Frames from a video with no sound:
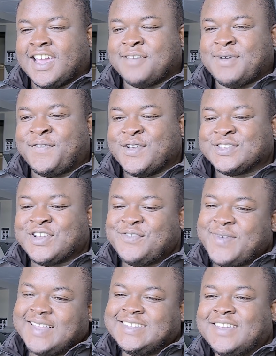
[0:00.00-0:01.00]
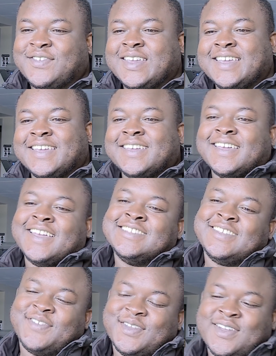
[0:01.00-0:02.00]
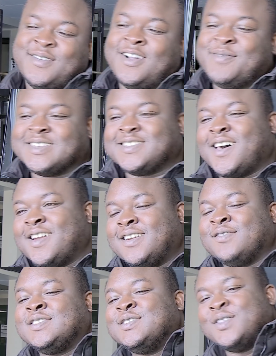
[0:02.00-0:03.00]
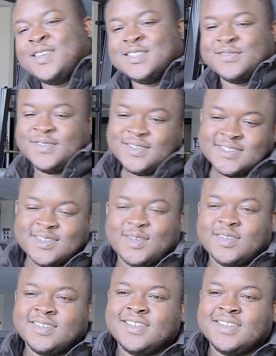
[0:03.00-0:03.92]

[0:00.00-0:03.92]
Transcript: Hey, my first Combat TV interview. I'm excited. I've seen all the interviews. So.